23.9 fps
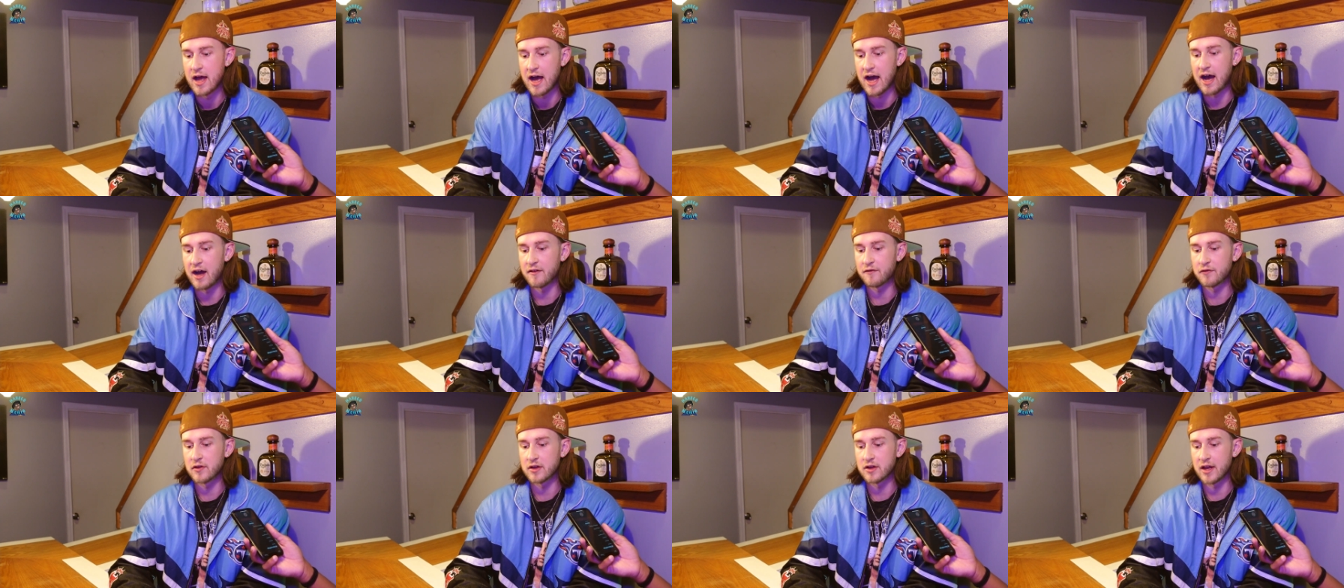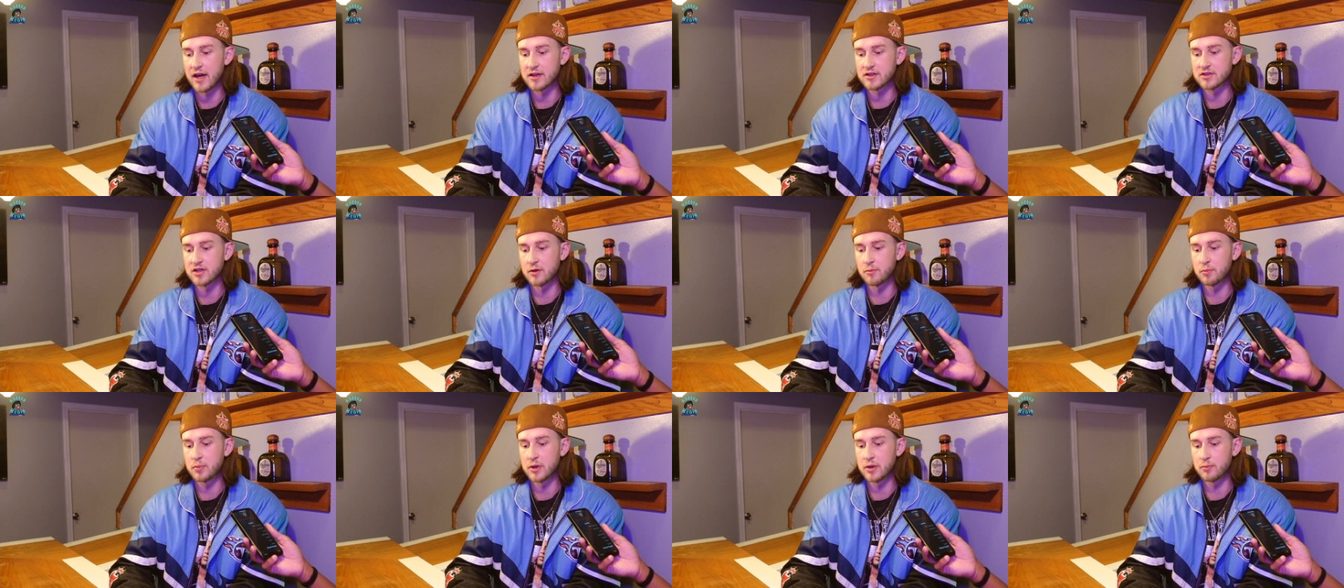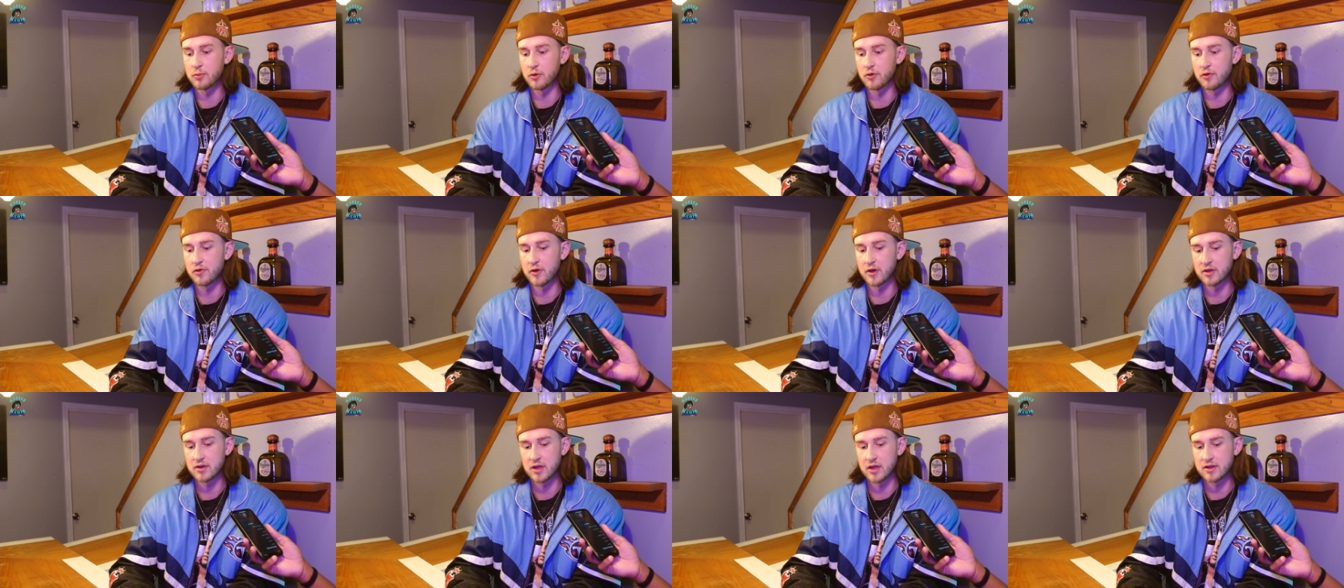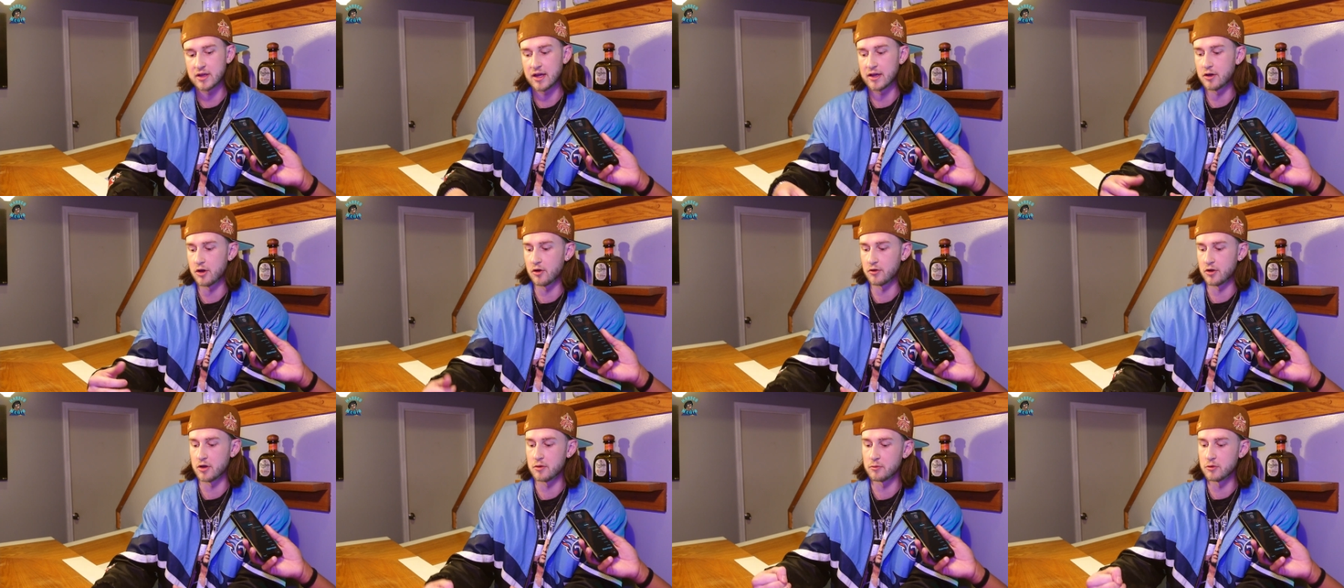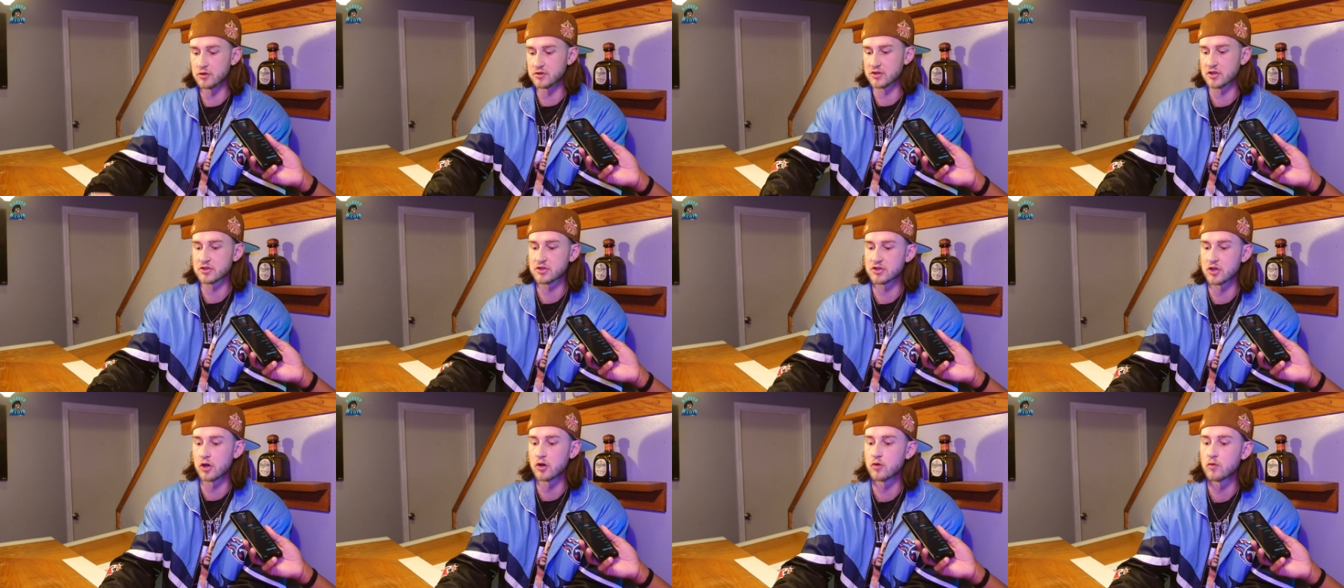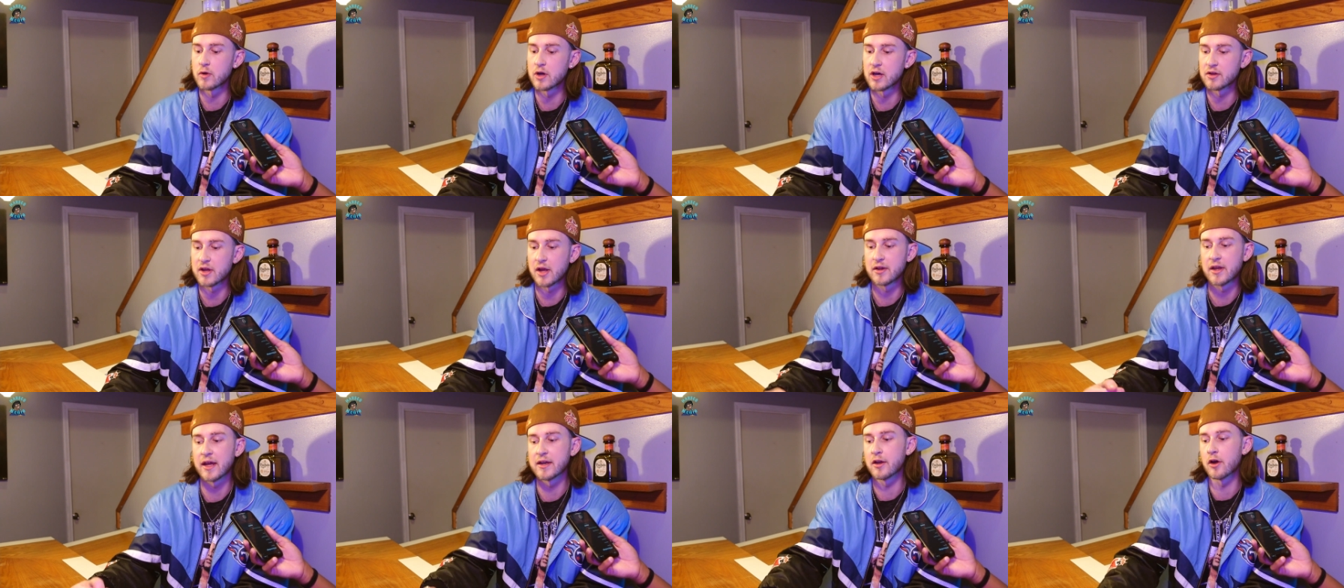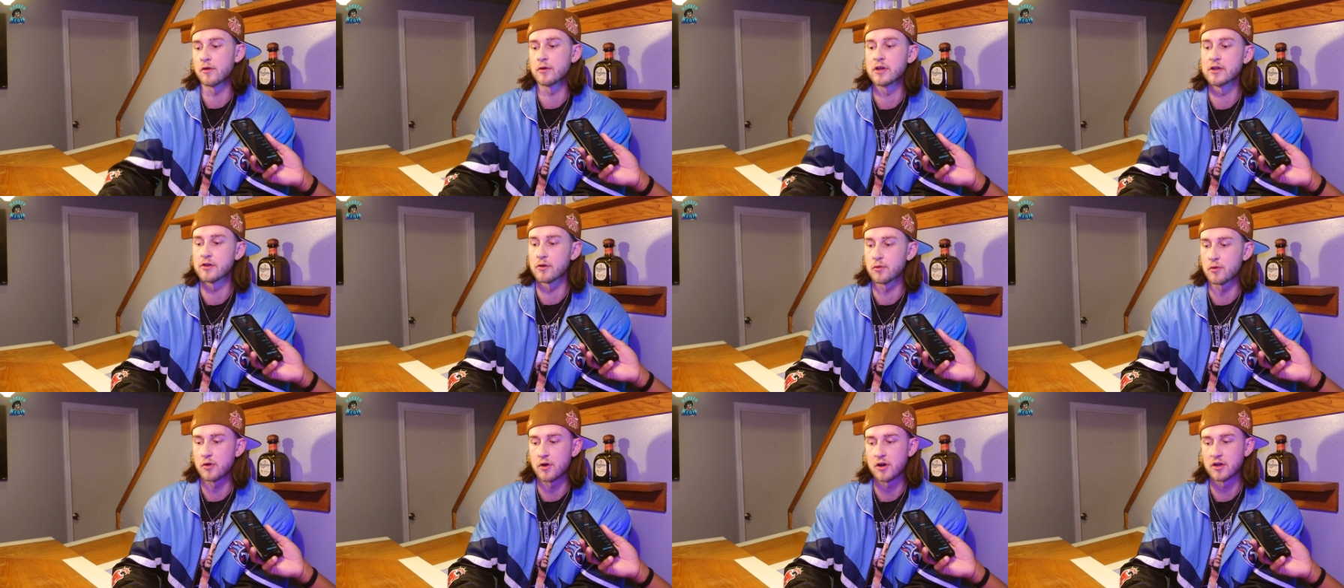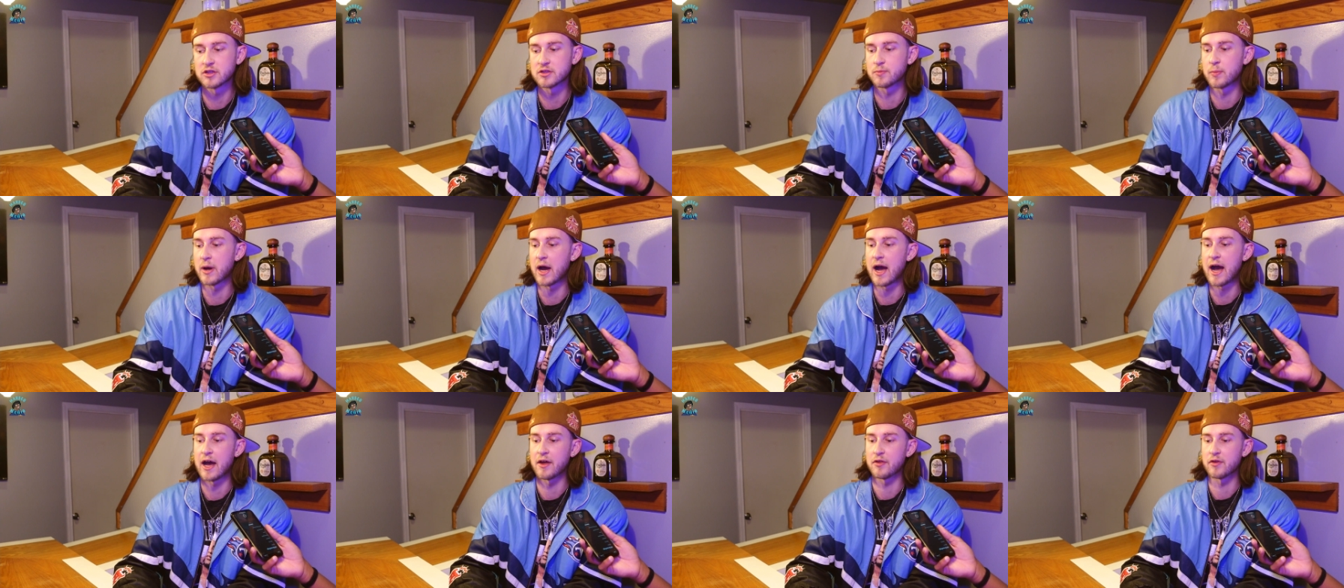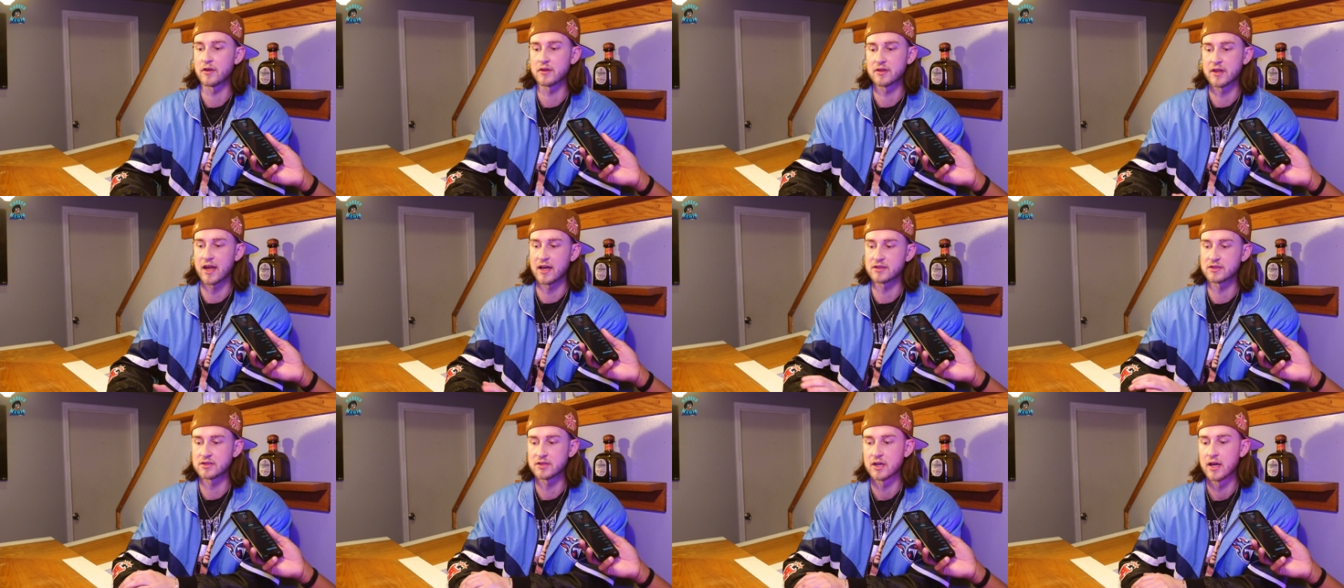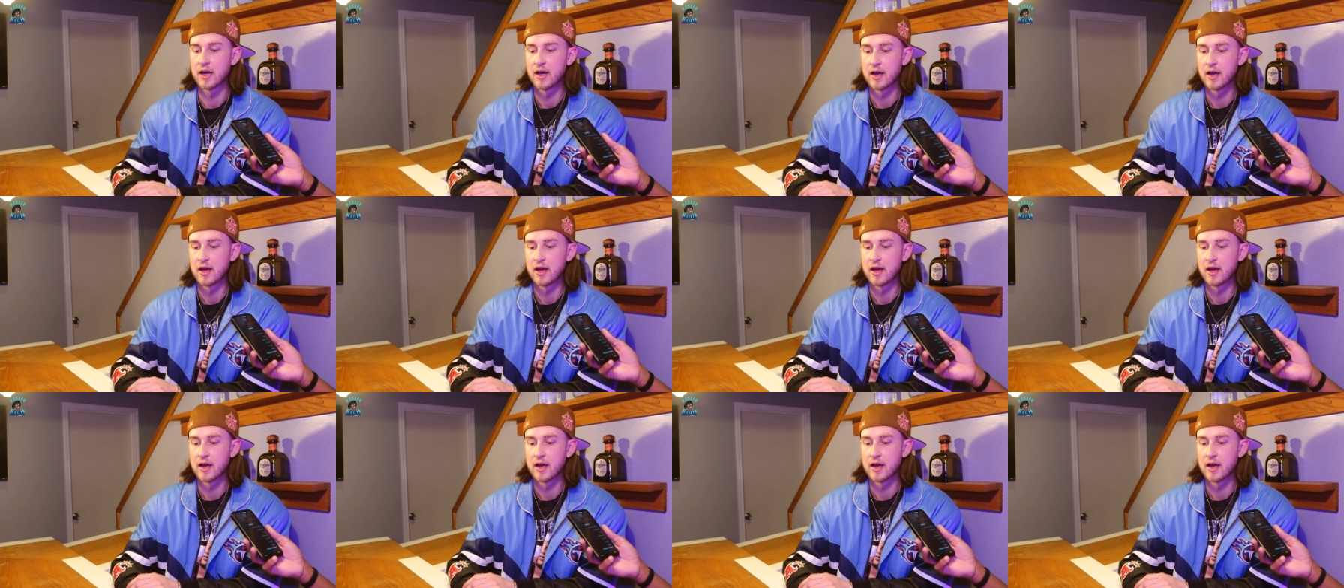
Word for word: I feel like some people think that they know their music so well that they don't need to rehearse, but I think that's